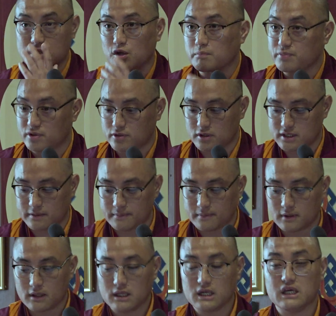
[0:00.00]
non-productive
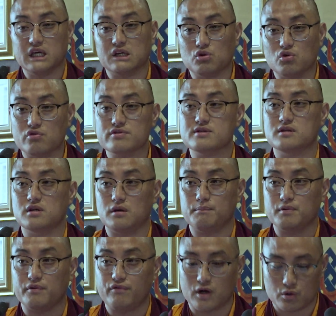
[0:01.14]
ignores their
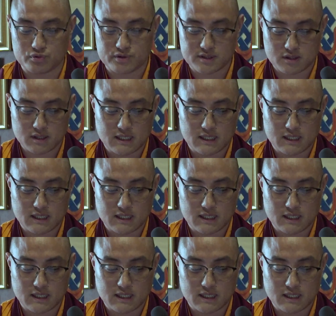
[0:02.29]
profound